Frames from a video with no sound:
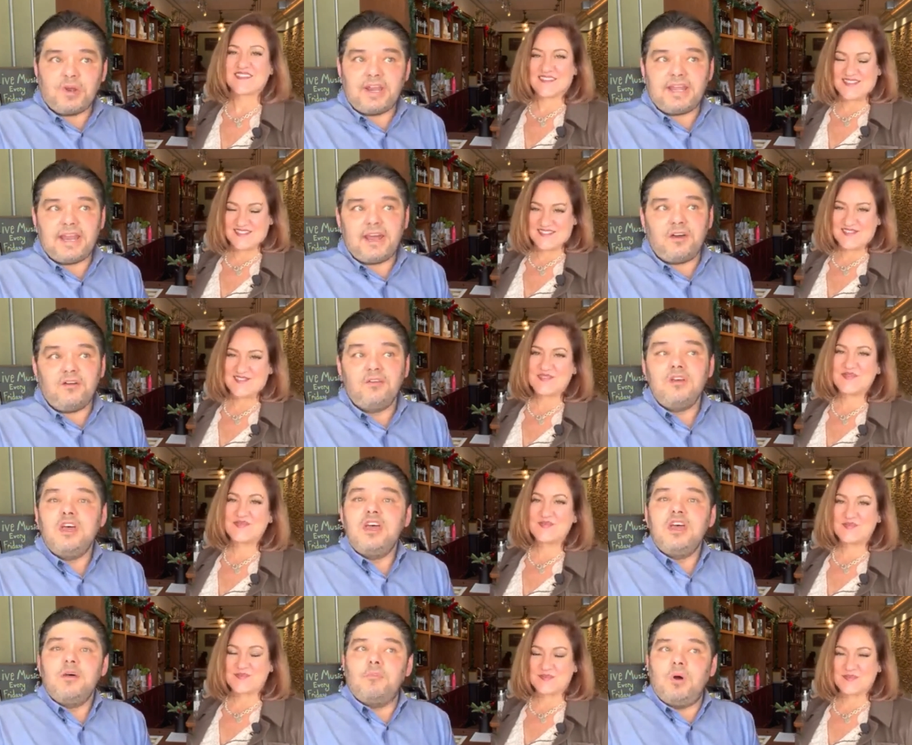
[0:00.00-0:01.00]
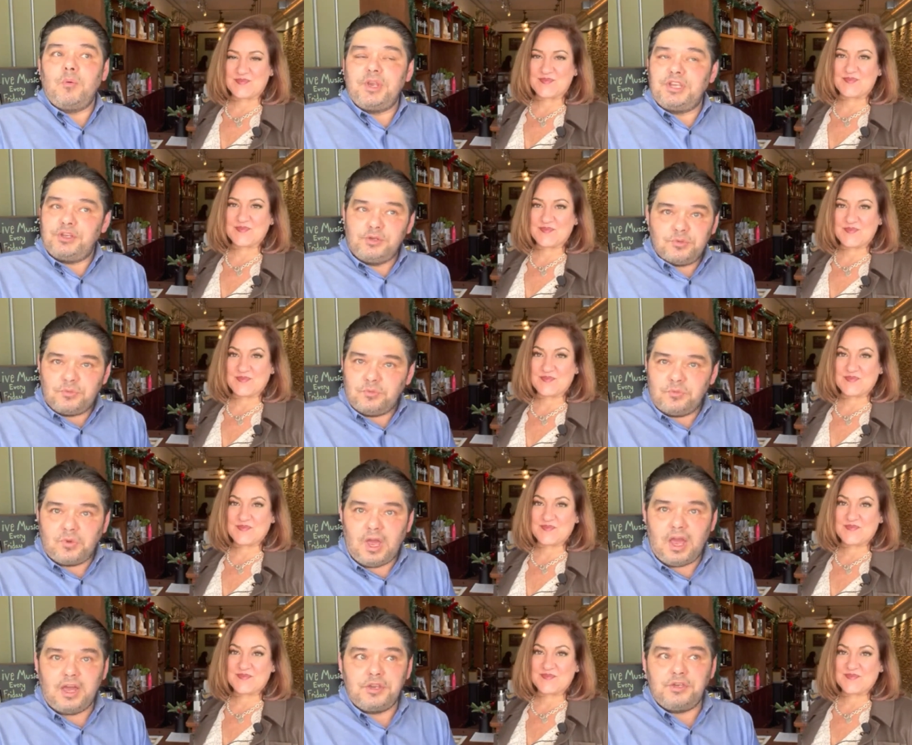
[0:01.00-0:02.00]
Speaker 1: right now, but we do
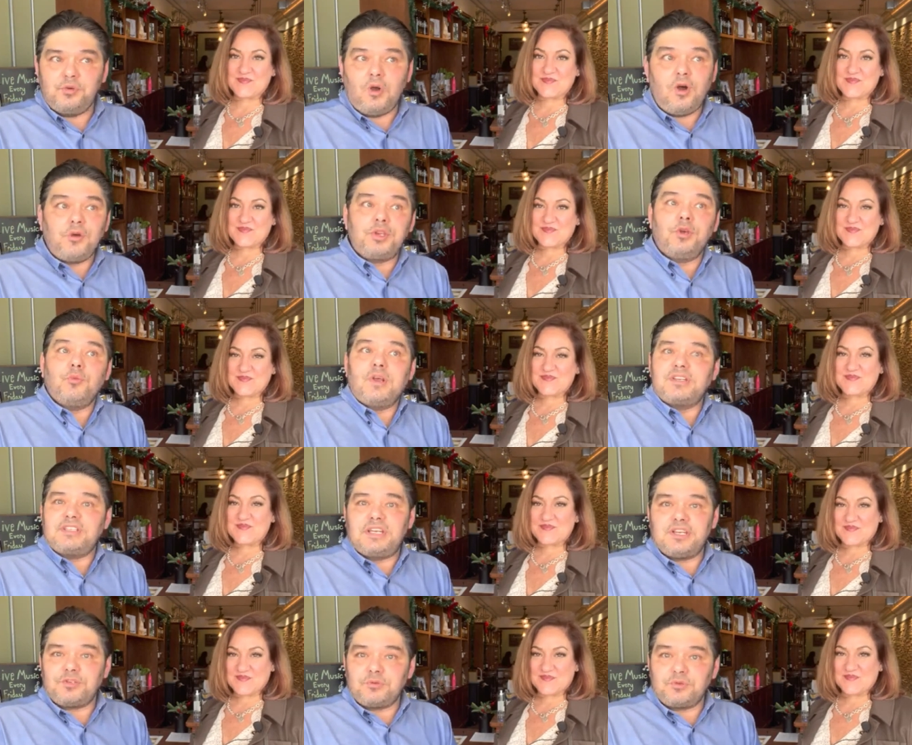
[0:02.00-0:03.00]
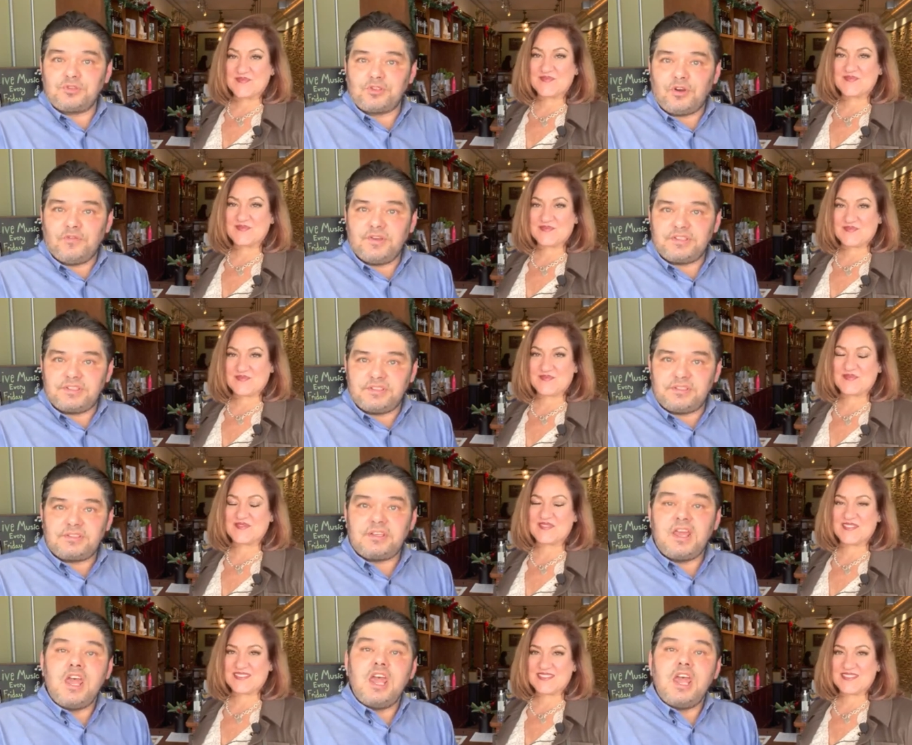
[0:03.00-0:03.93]
uh, do all your residential services.